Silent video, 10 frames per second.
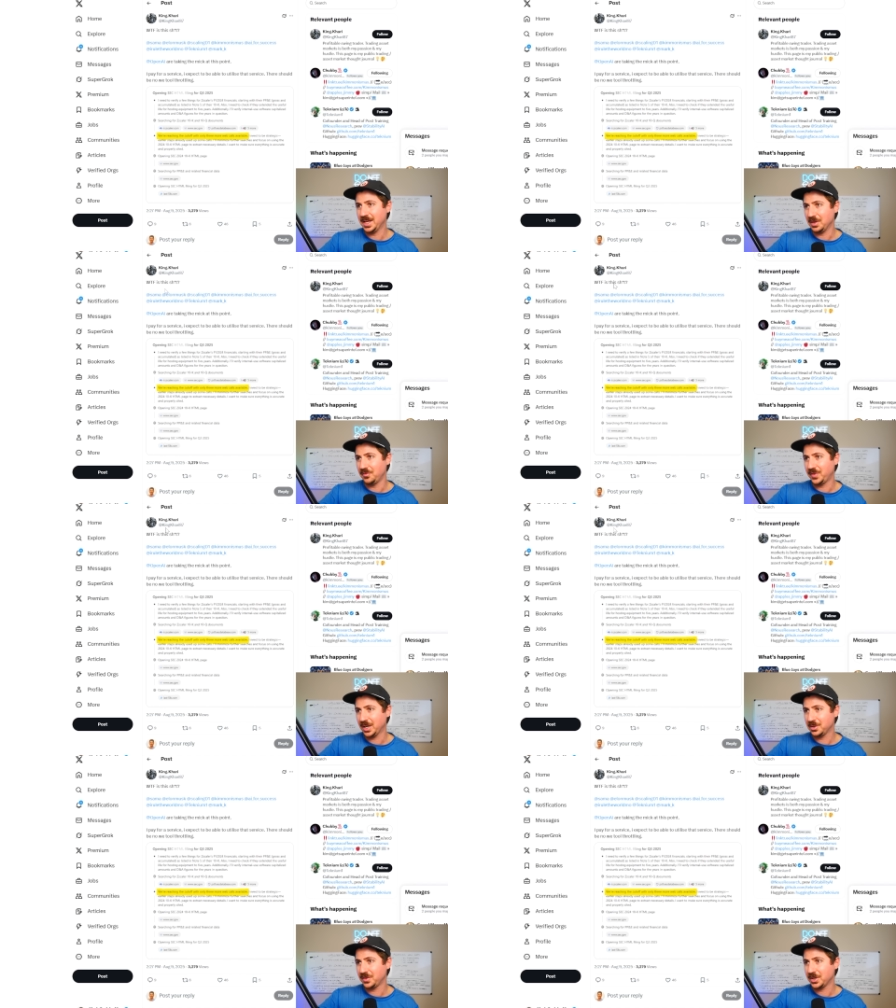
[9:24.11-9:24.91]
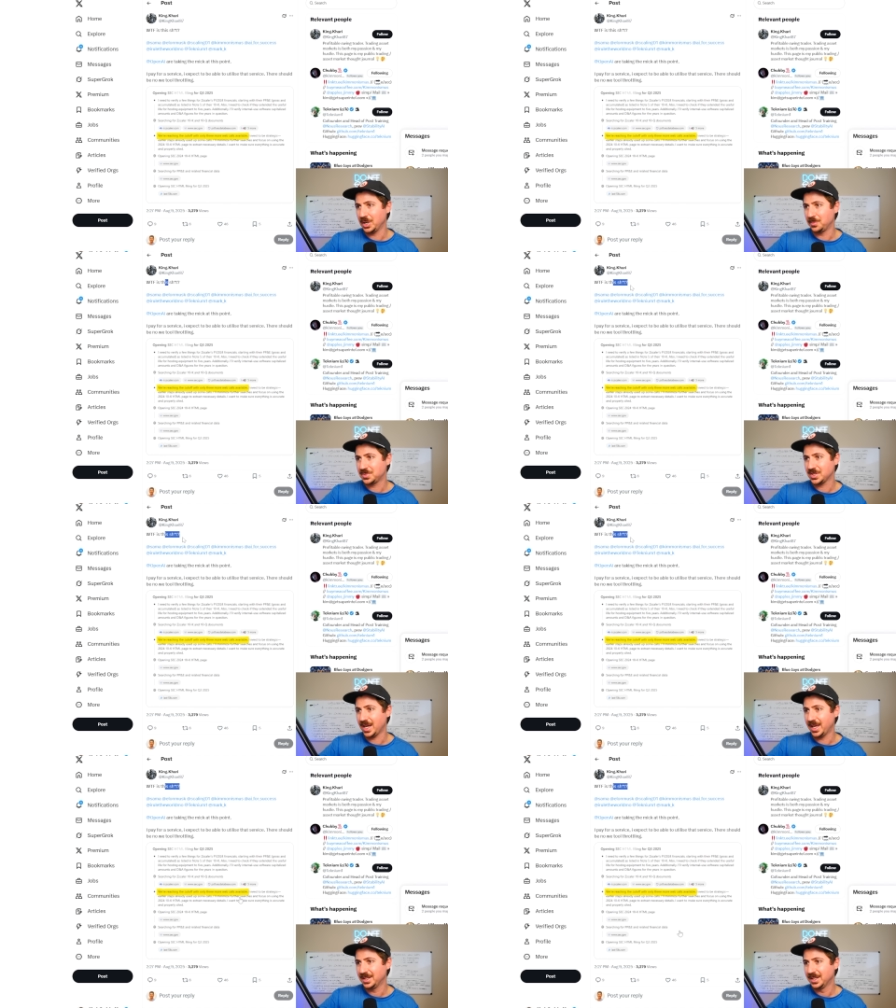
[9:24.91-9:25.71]
getting very, very
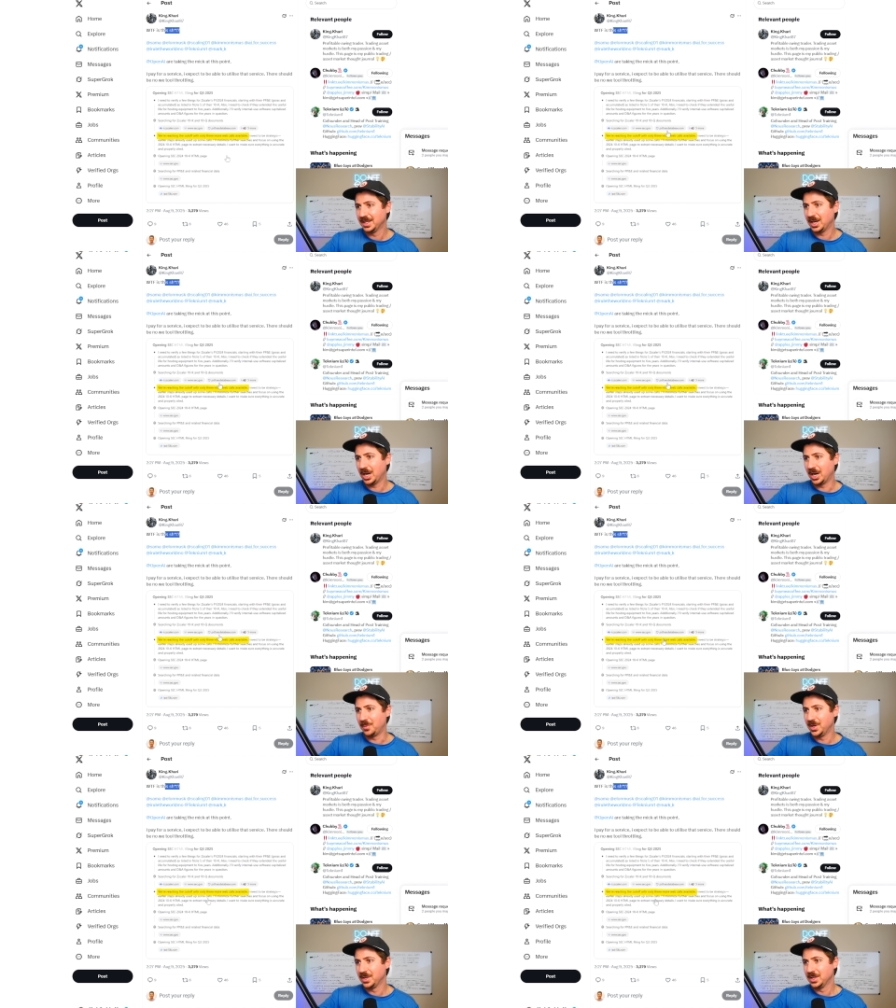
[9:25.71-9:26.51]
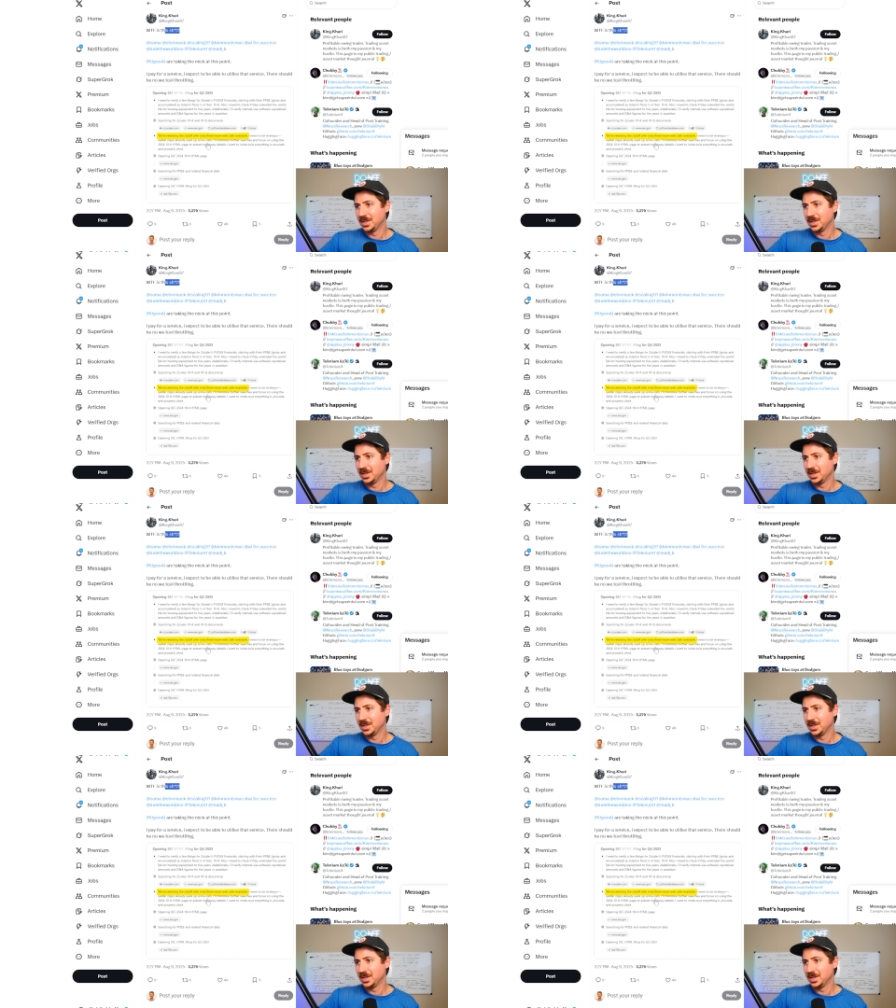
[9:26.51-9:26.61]
upset um,